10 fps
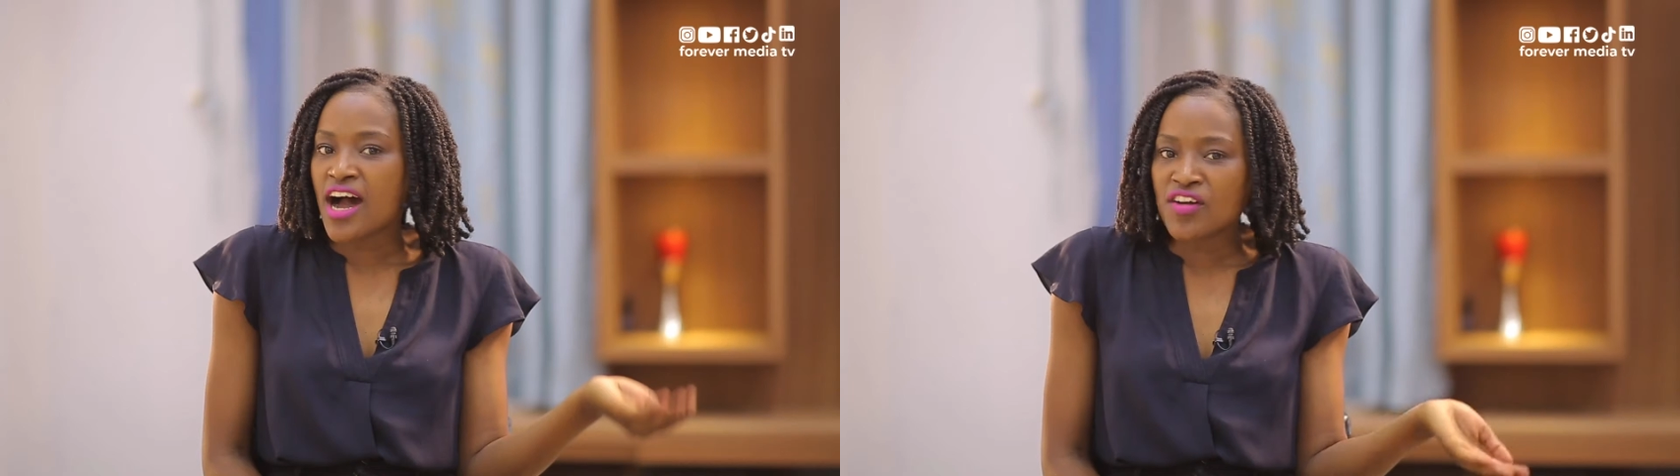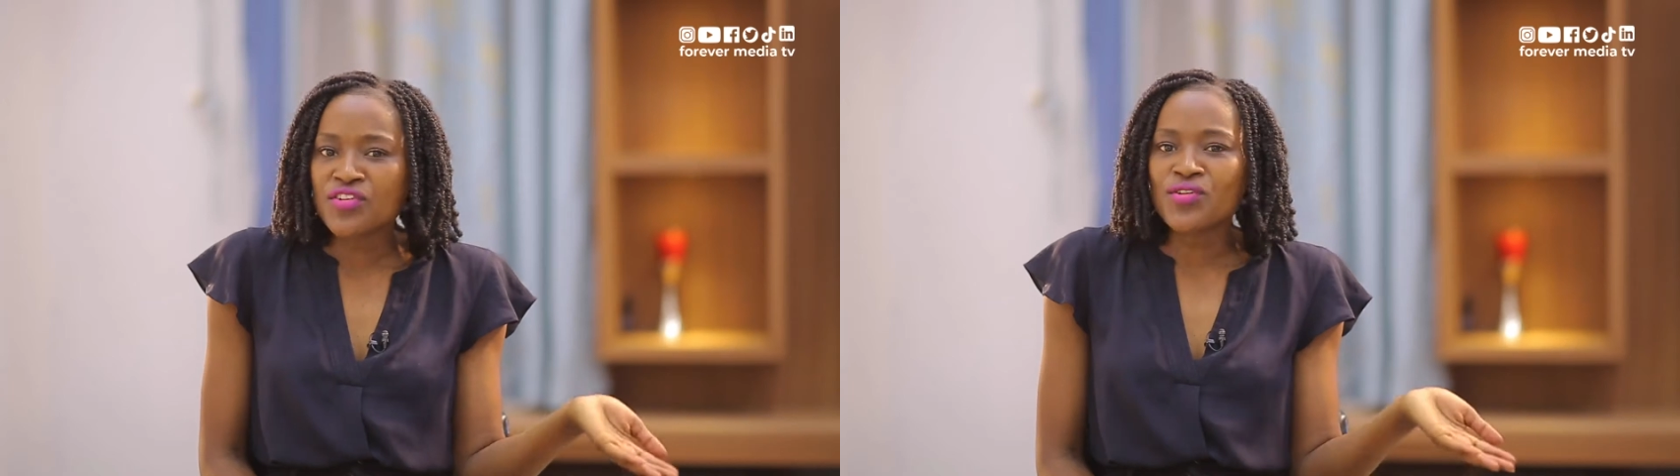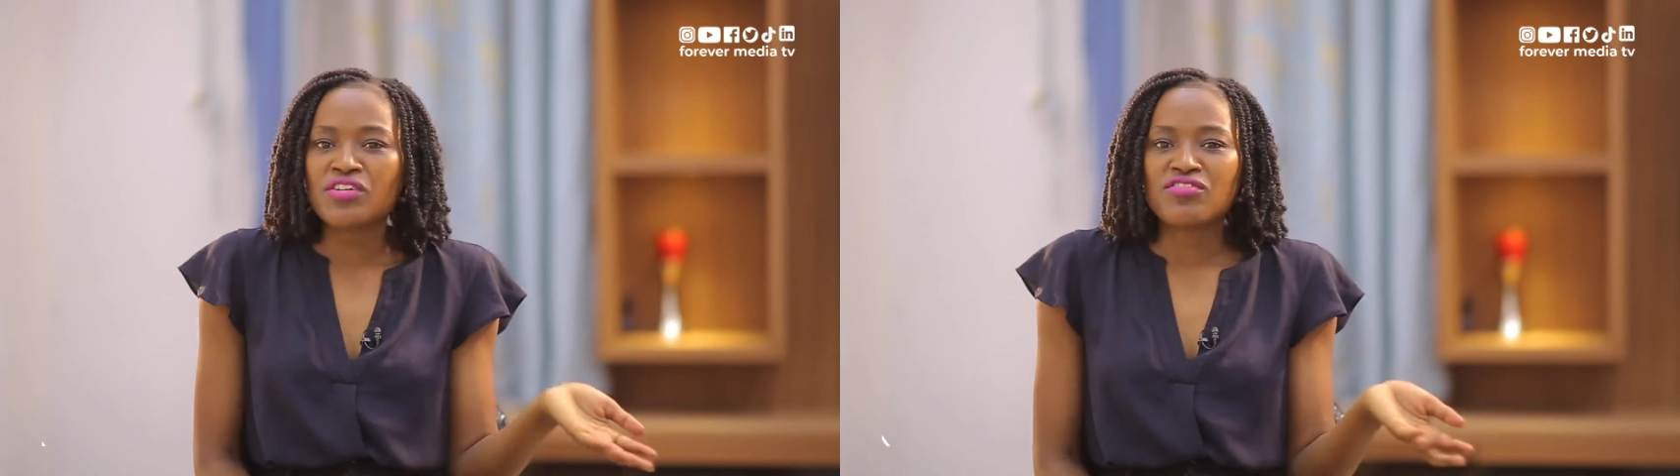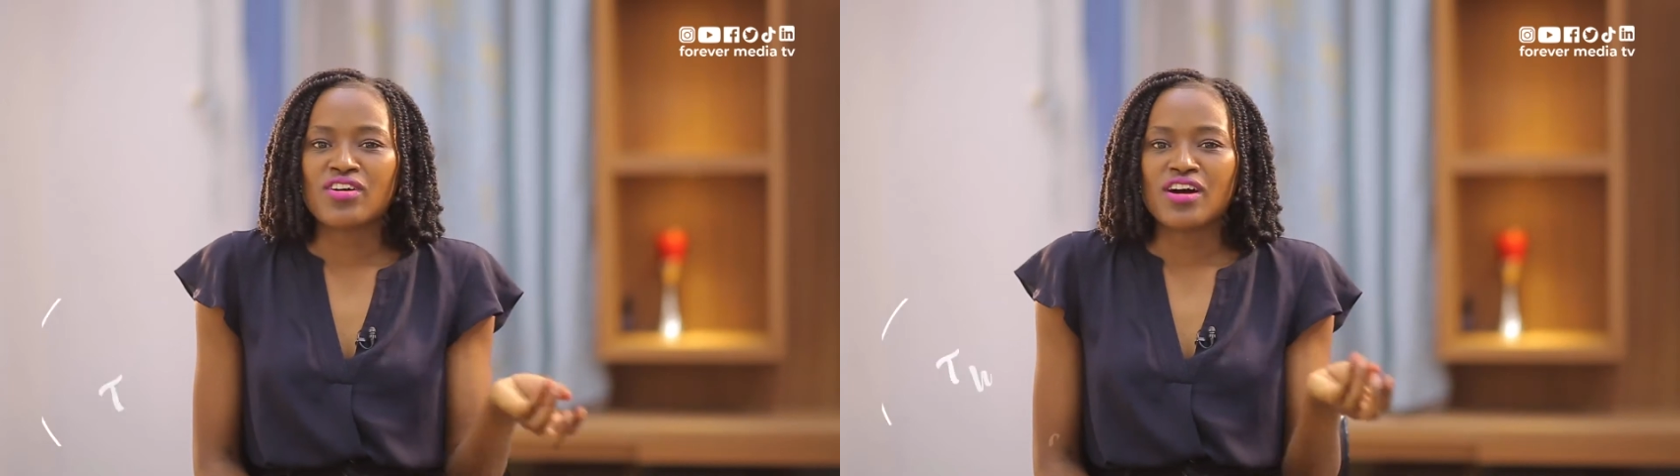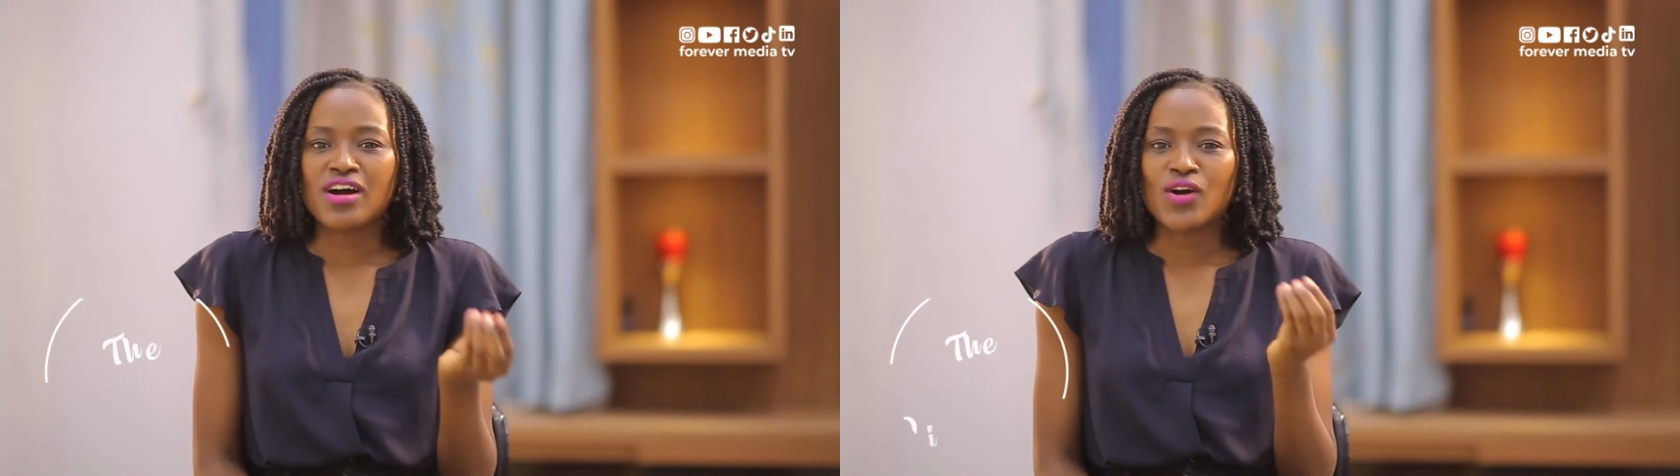Have you
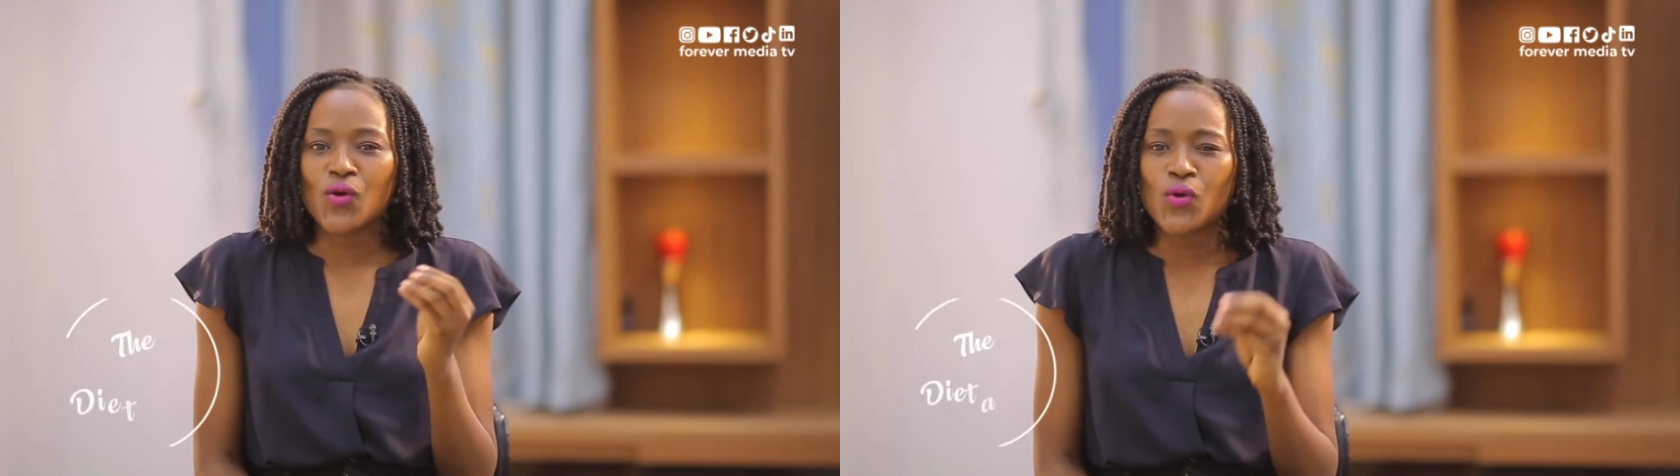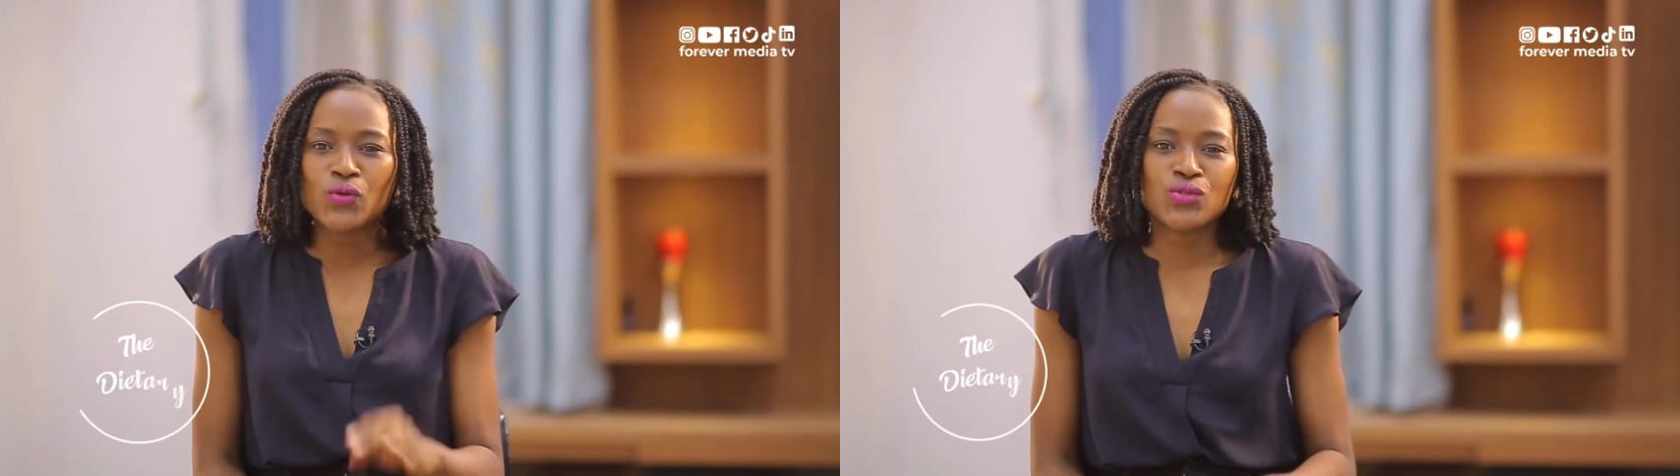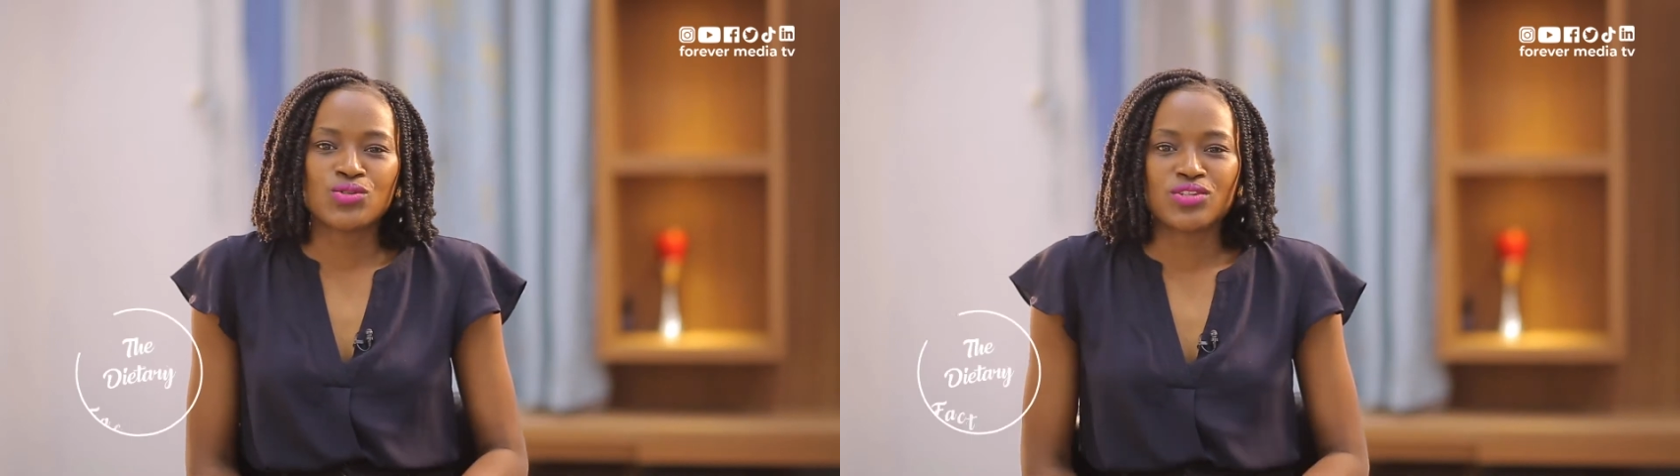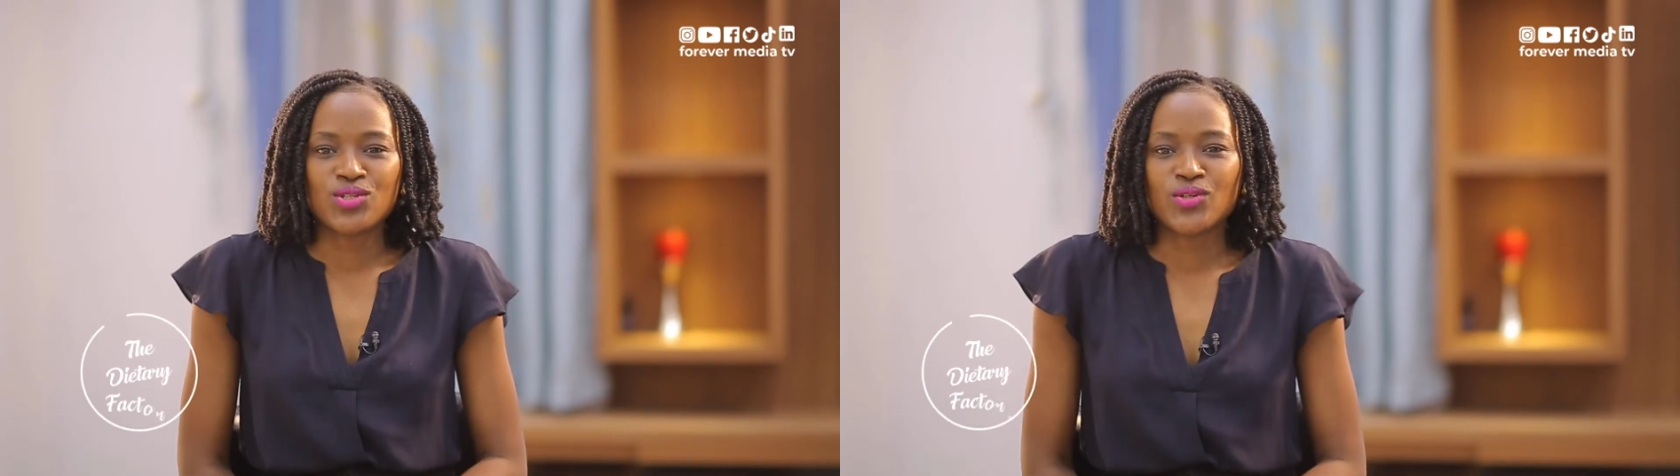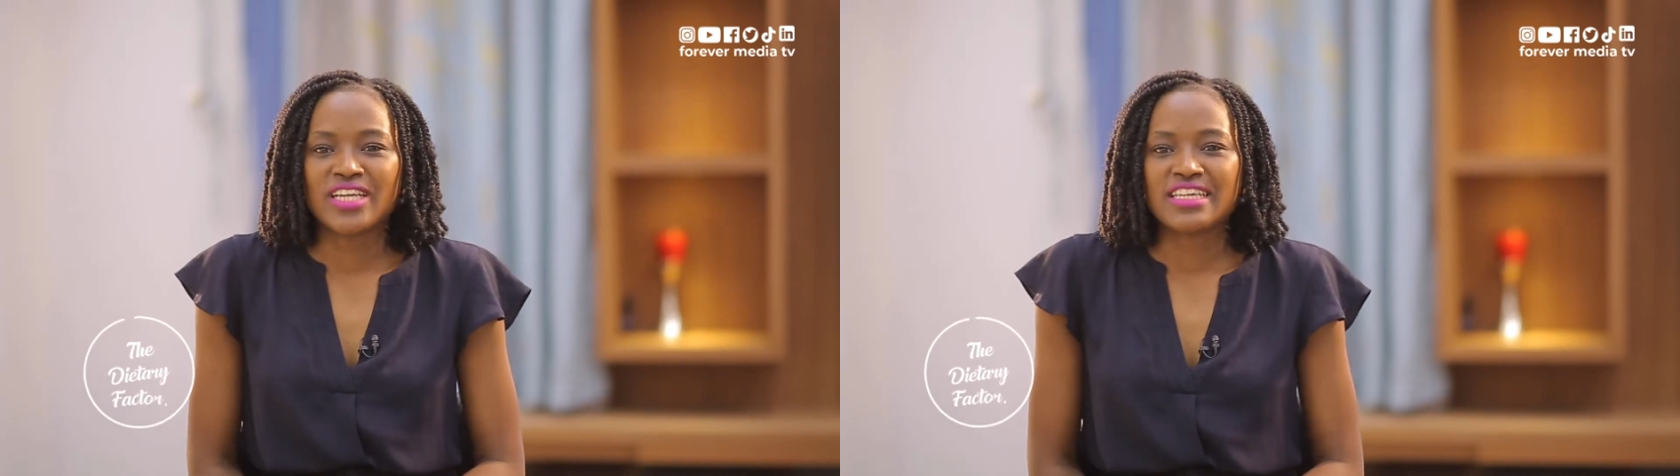ever gone to the
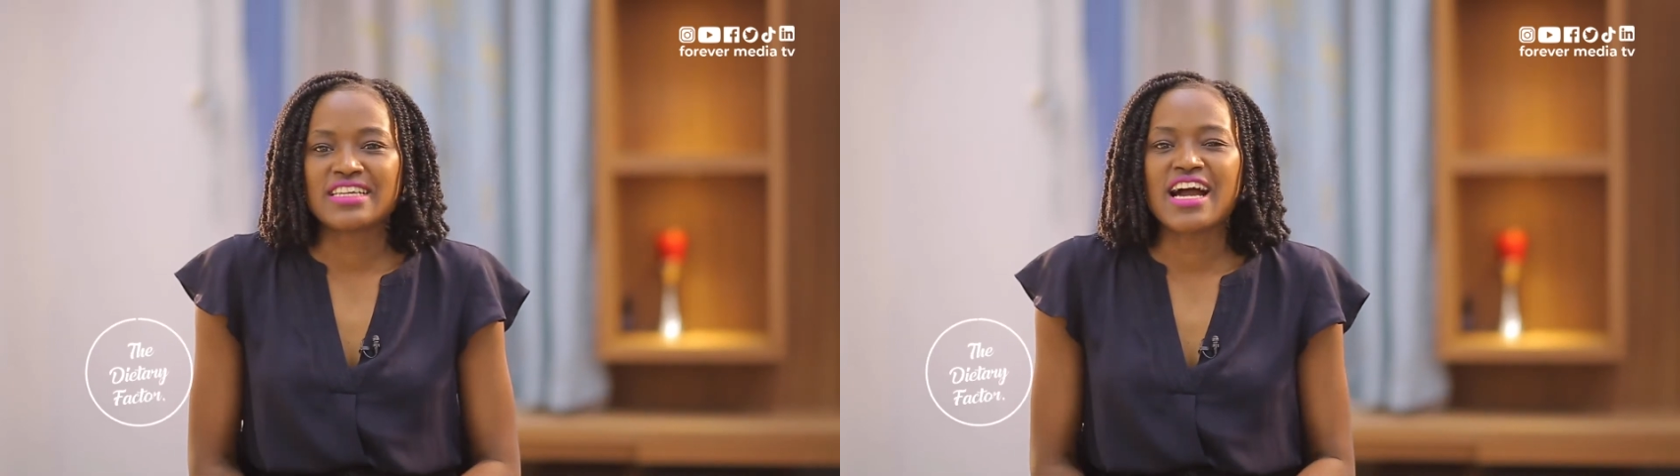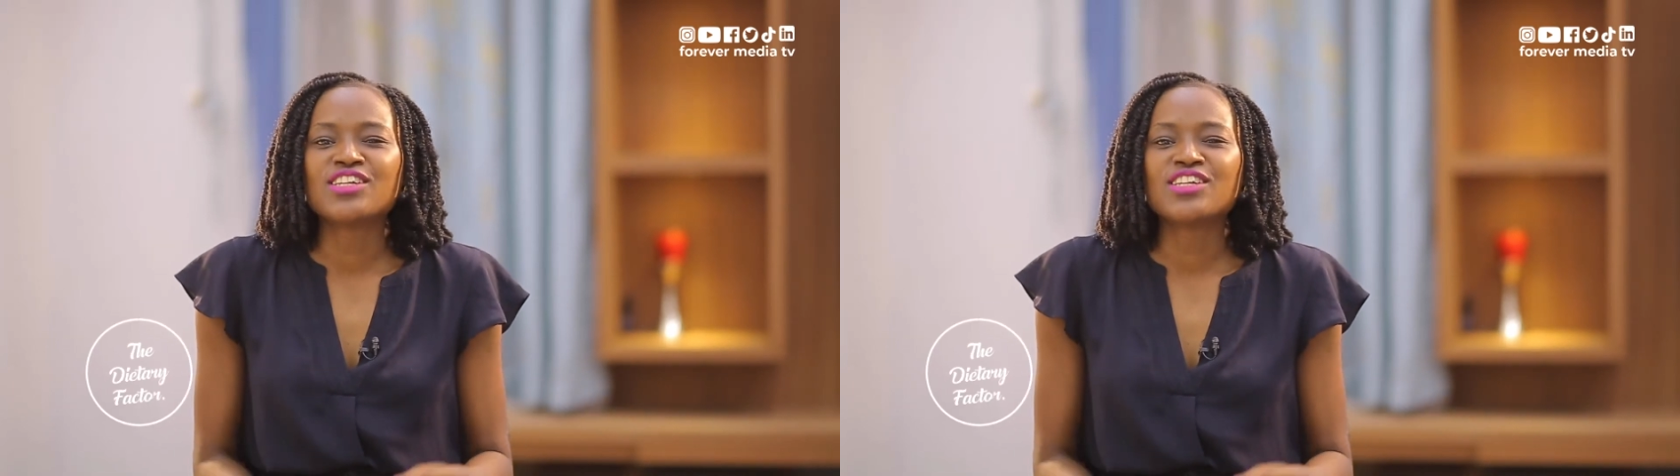toilet